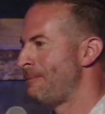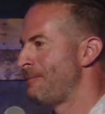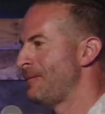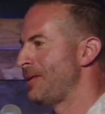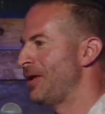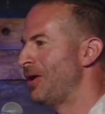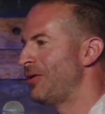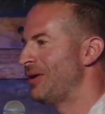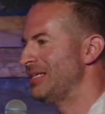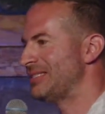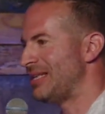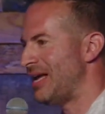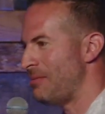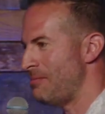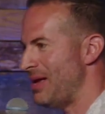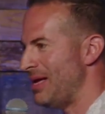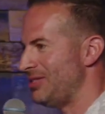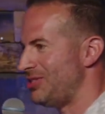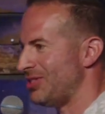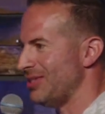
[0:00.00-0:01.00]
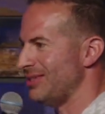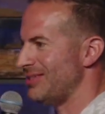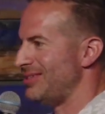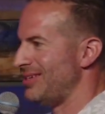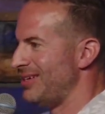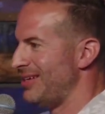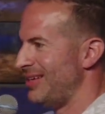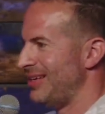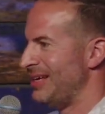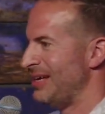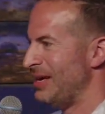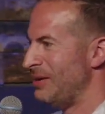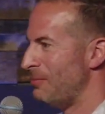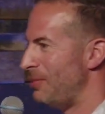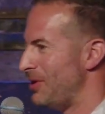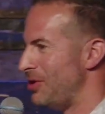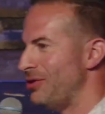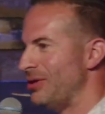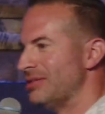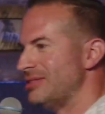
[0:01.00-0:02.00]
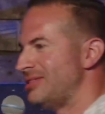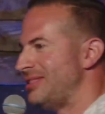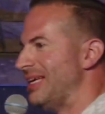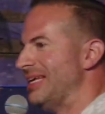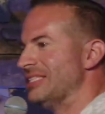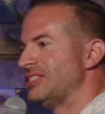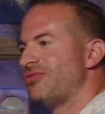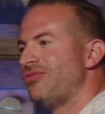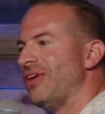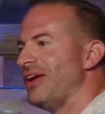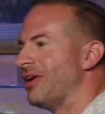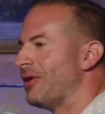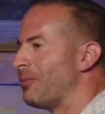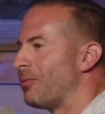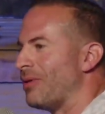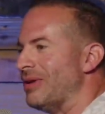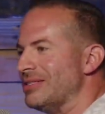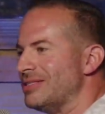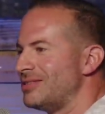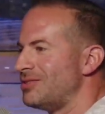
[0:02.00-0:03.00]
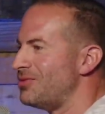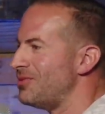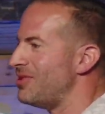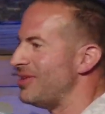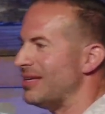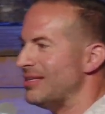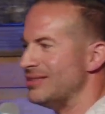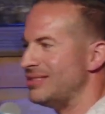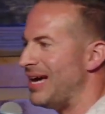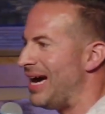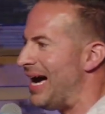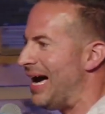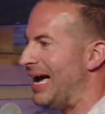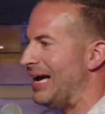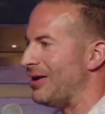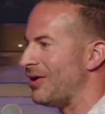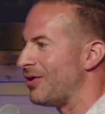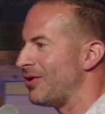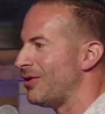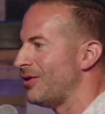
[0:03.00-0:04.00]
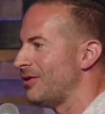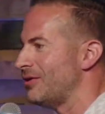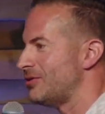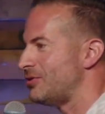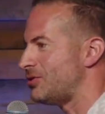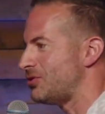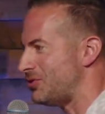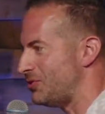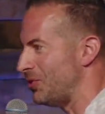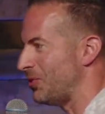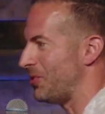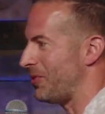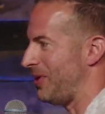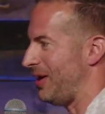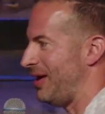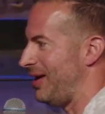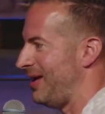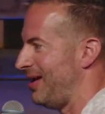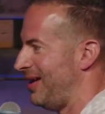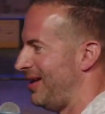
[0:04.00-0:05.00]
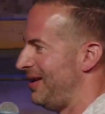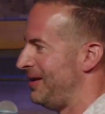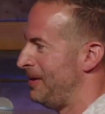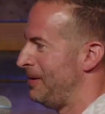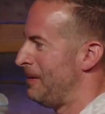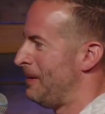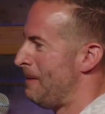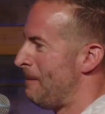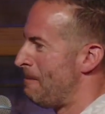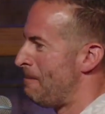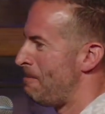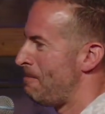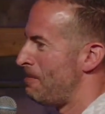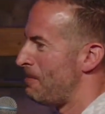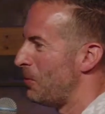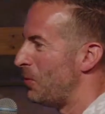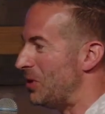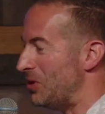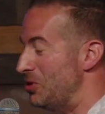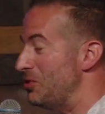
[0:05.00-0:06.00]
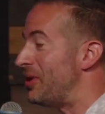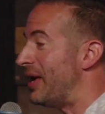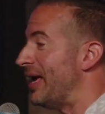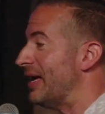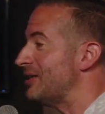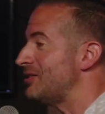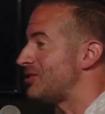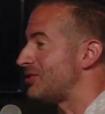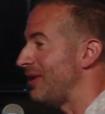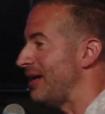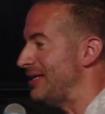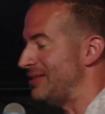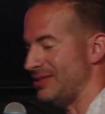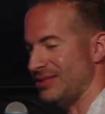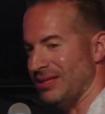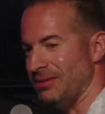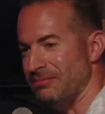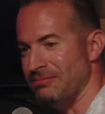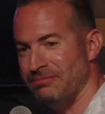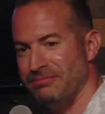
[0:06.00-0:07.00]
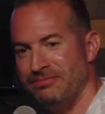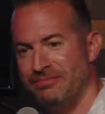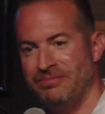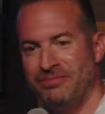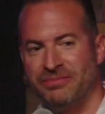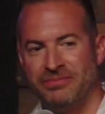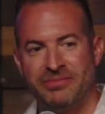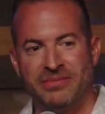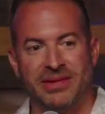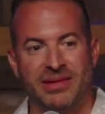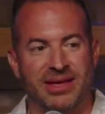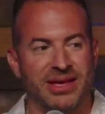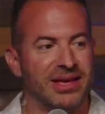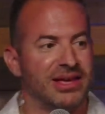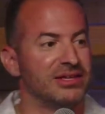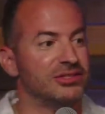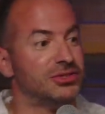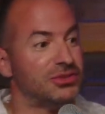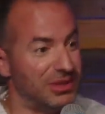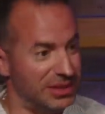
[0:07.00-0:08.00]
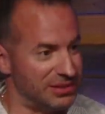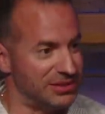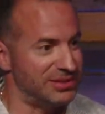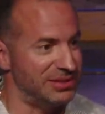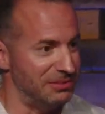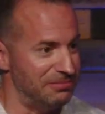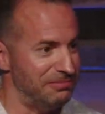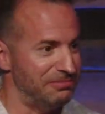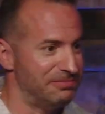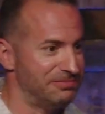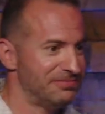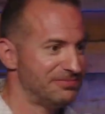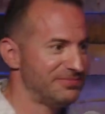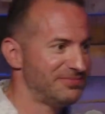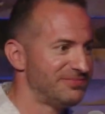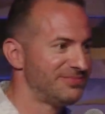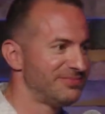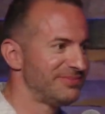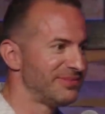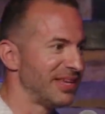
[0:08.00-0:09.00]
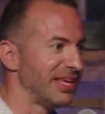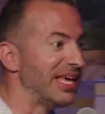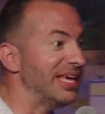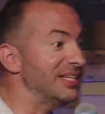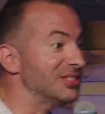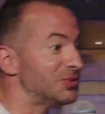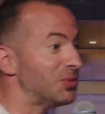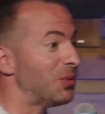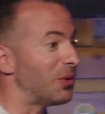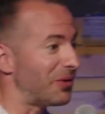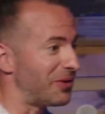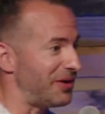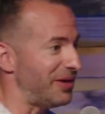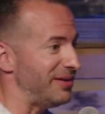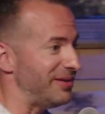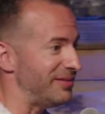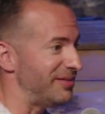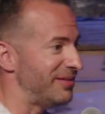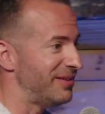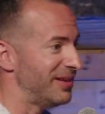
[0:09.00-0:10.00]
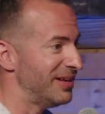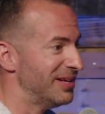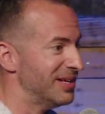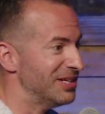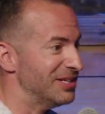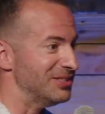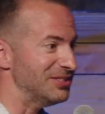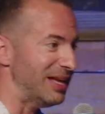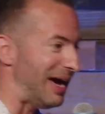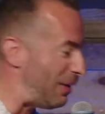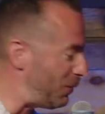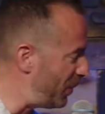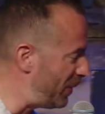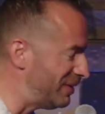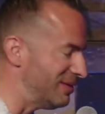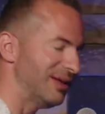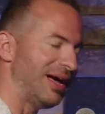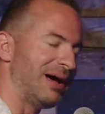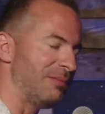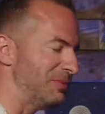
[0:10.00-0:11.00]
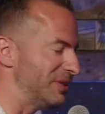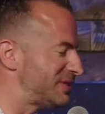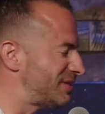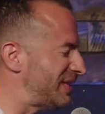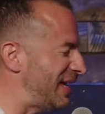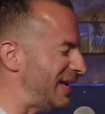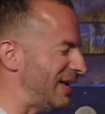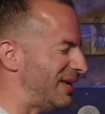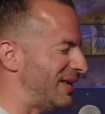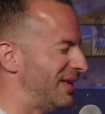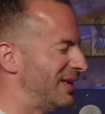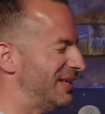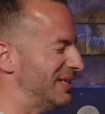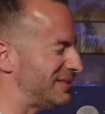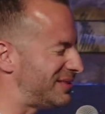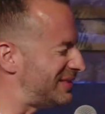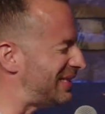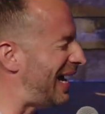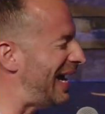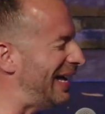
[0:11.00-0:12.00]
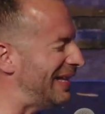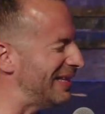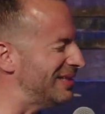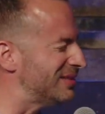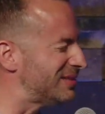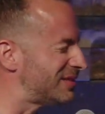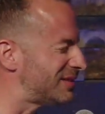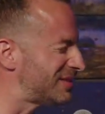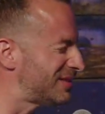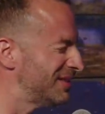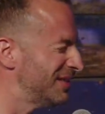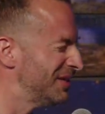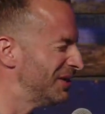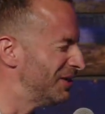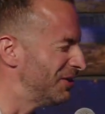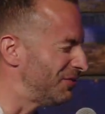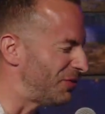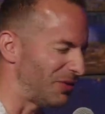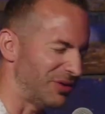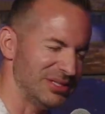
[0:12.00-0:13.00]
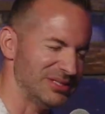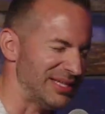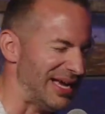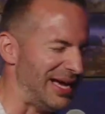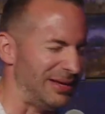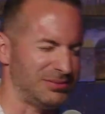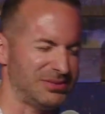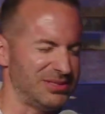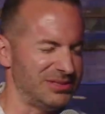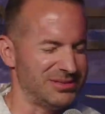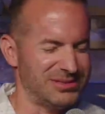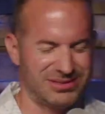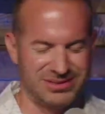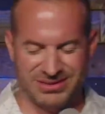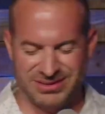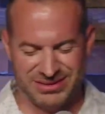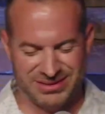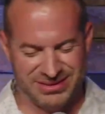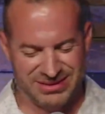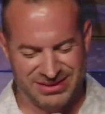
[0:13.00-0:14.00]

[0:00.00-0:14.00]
You know, he's not mentioned, but you can see his fingerprints through the entire story. When you can't trace him, Trust him. He's working. I will not mistake his silence for his absence.